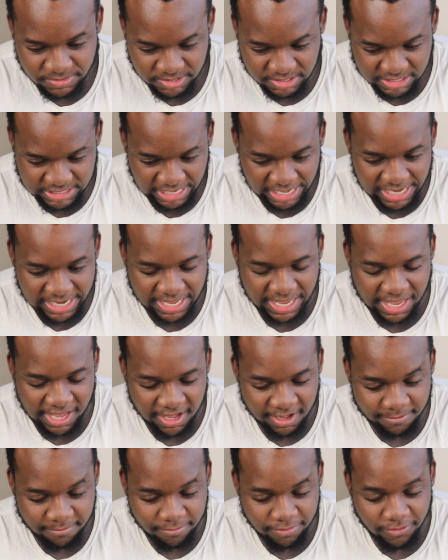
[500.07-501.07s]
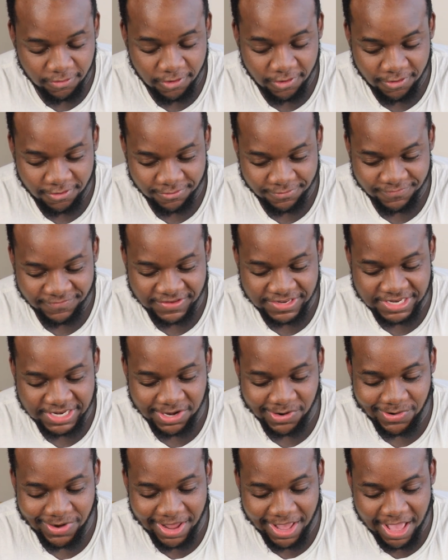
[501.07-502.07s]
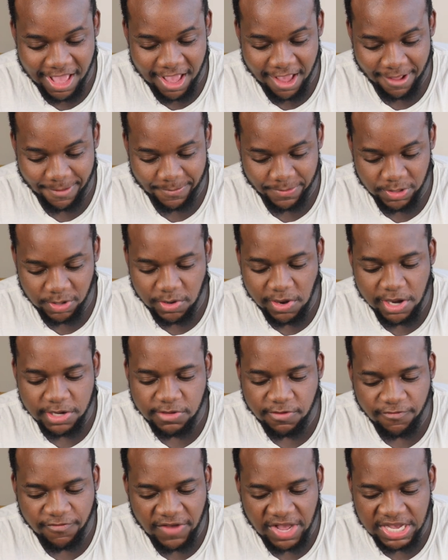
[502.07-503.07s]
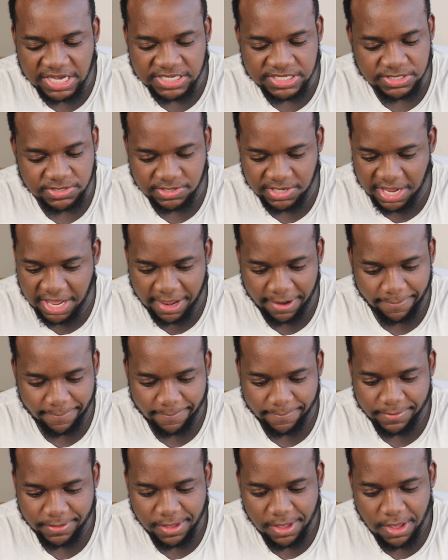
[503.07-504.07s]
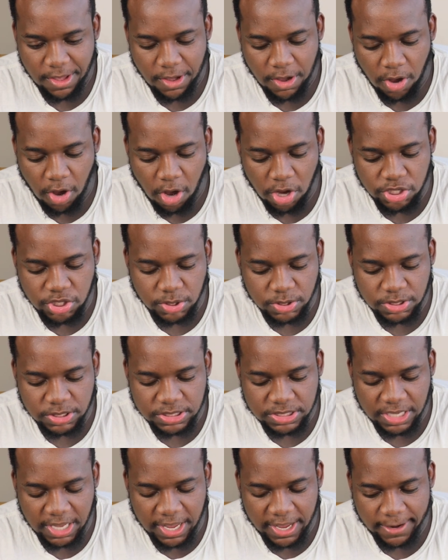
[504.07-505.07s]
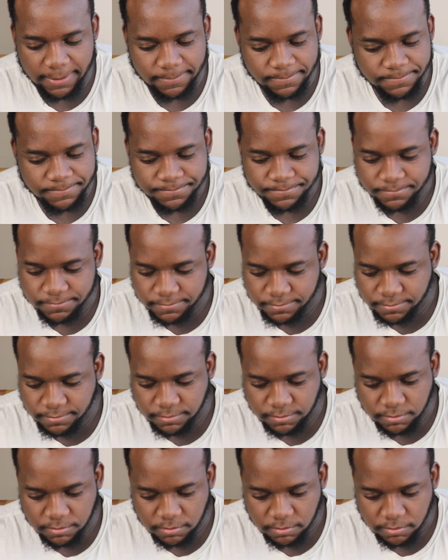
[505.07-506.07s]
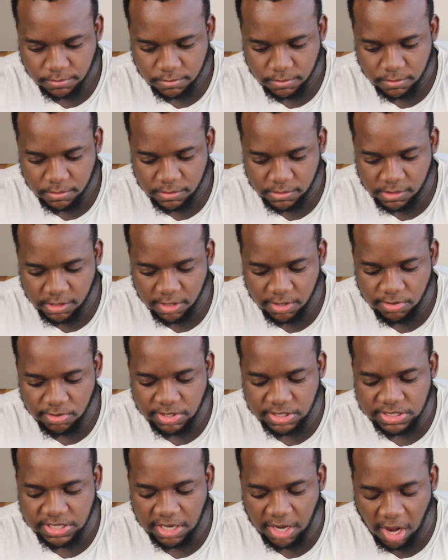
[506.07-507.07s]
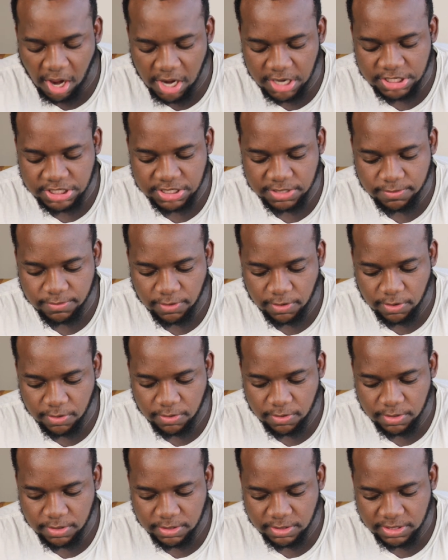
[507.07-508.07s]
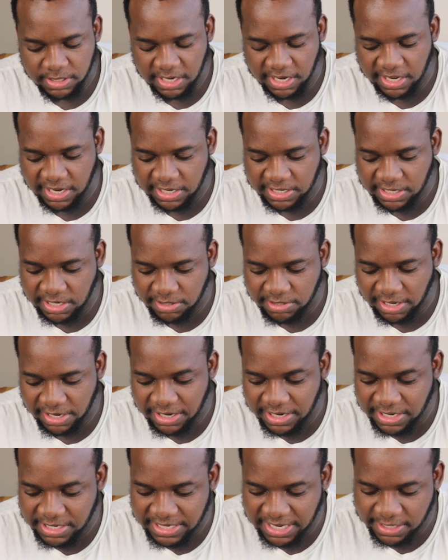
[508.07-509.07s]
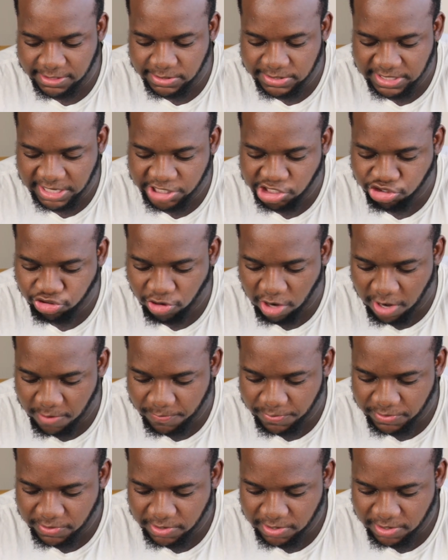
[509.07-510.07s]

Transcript: Tell him, bro, slow down. You can't do fast no Nate. All jokes aside, you just launching, bro. That nigga, that nigga tattoo said Trump?